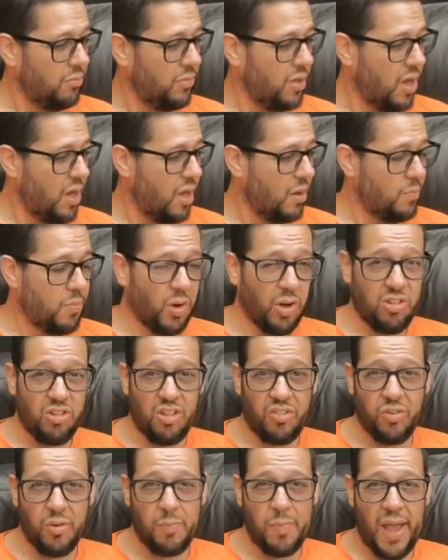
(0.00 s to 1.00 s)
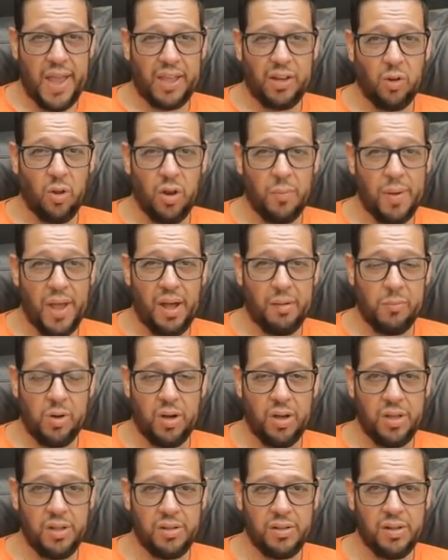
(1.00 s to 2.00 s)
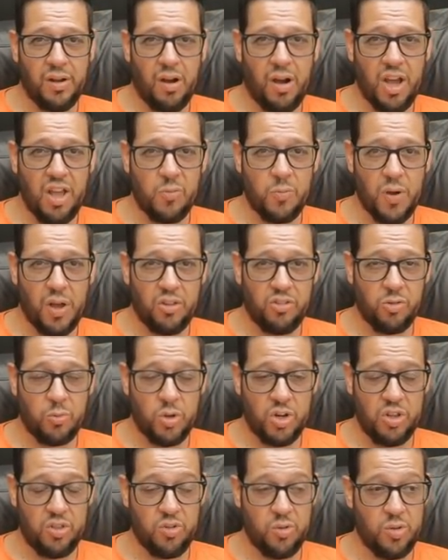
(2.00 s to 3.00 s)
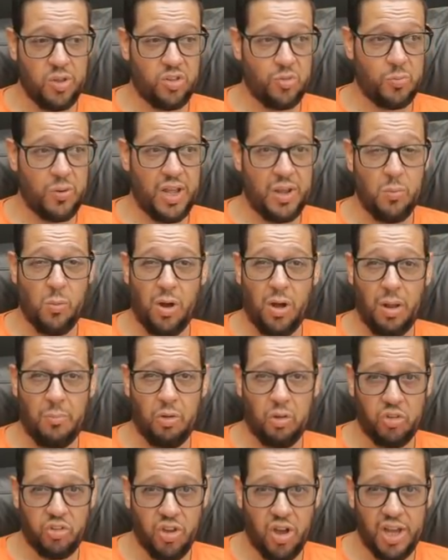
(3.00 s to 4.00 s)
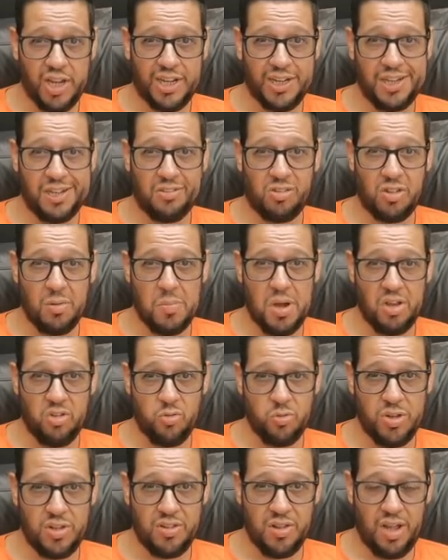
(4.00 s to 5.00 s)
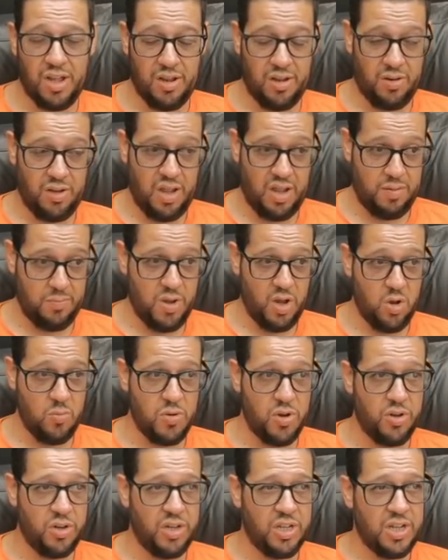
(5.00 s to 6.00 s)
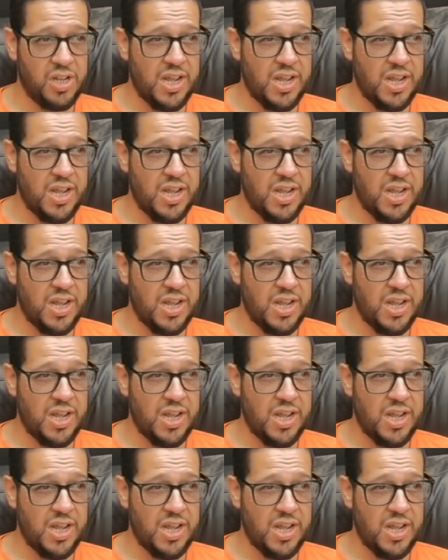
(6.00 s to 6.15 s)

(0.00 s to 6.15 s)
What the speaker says: Yeah, apologies for banging on about my eyes, but I just wanted to explain why I'm not cycling so much at the moment.